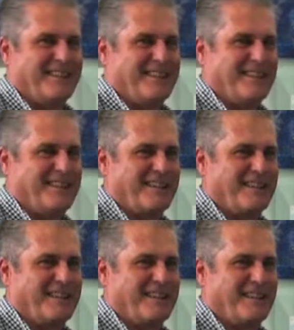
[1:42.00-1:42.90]

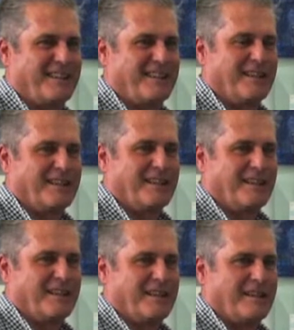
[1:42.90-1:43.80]

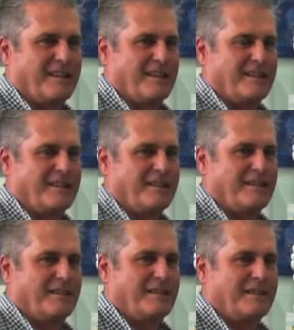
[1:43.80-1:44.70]

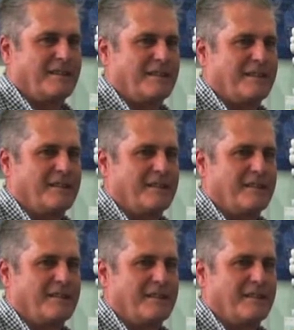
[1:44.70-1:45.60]

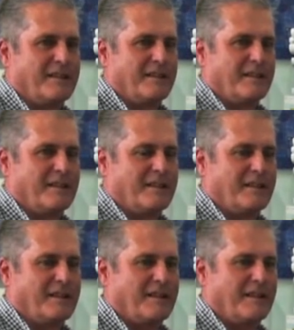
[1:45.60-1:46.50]

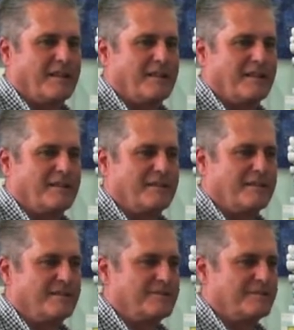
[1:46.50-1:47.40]

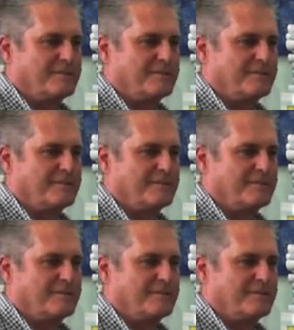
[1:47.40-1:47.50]
This person isn't speaking.